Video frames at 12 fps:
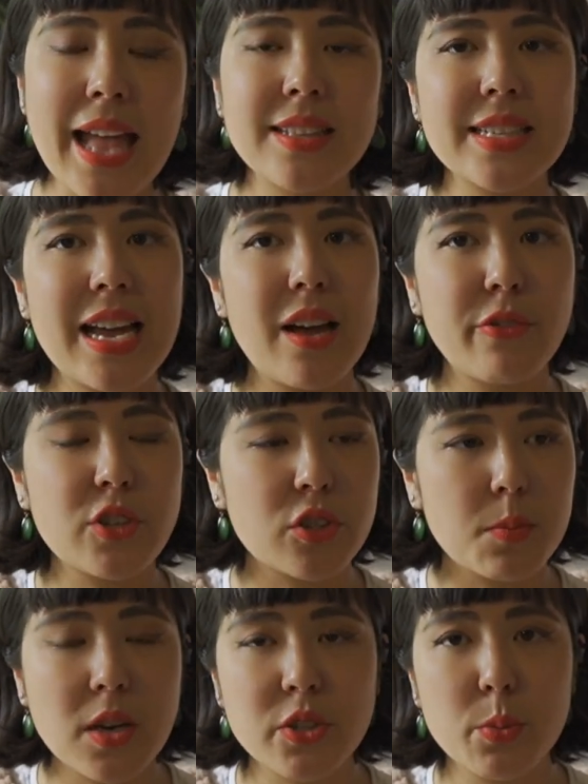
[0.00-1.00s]
and to have
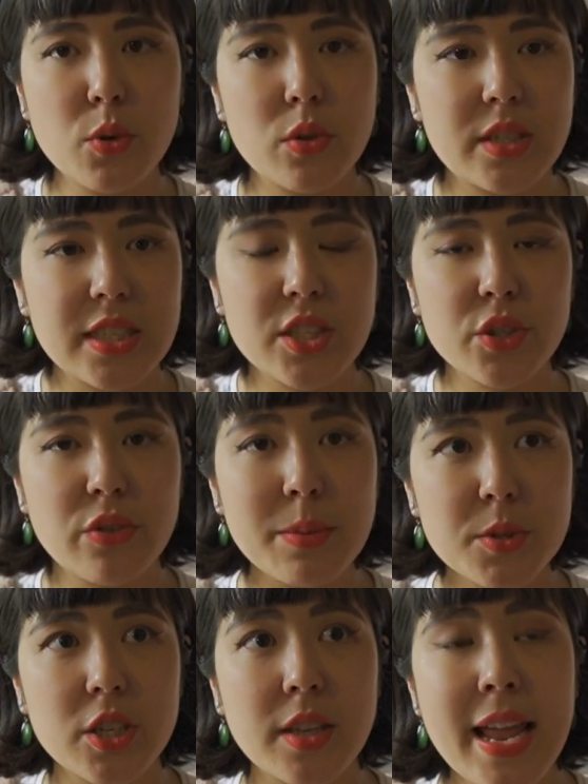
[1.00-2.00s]
just much more
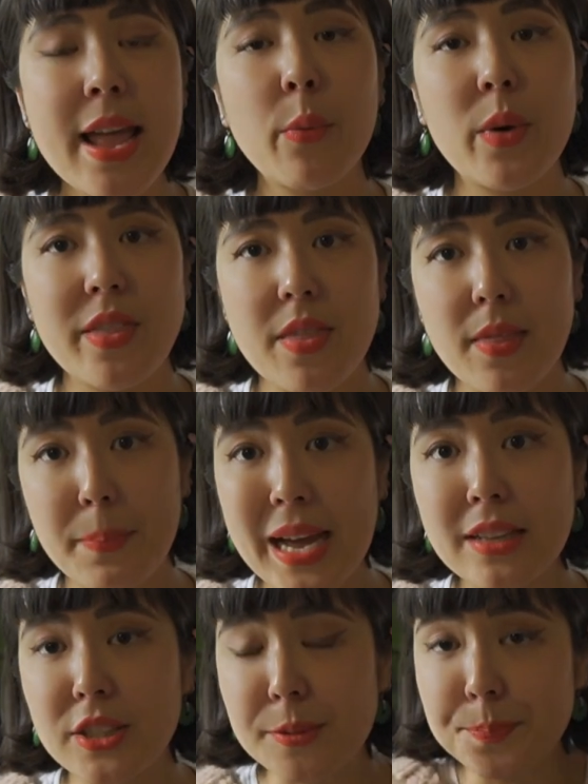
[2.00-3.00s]
description within the
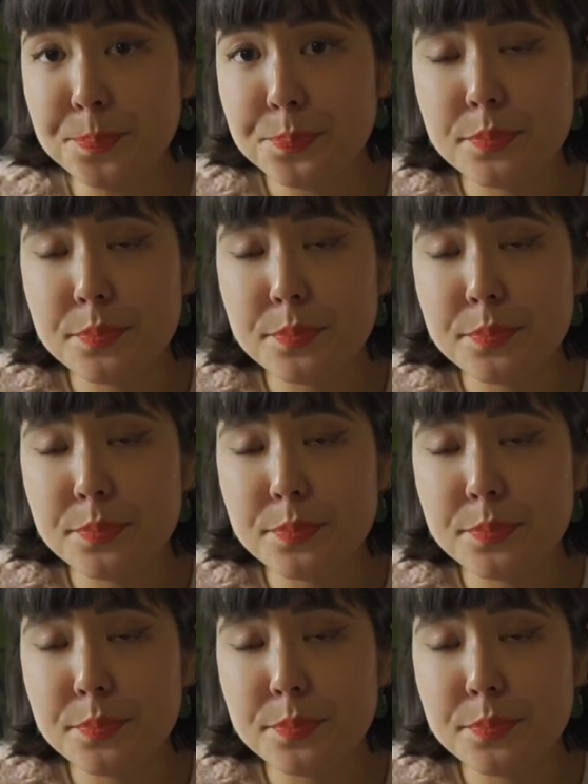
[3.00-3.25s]
pattern.